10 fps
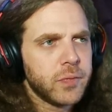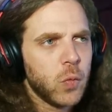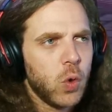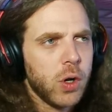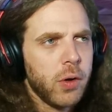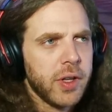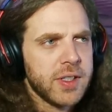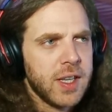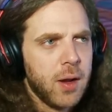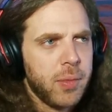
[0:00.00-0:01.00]
We'll go get
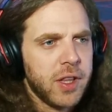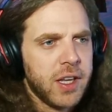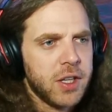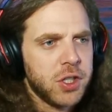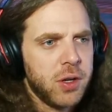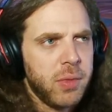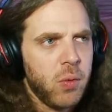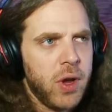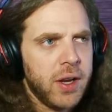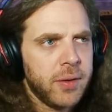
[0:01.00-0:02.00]
set up in the kitchen and be
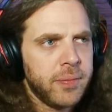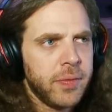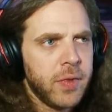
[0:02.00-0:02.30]
waiting.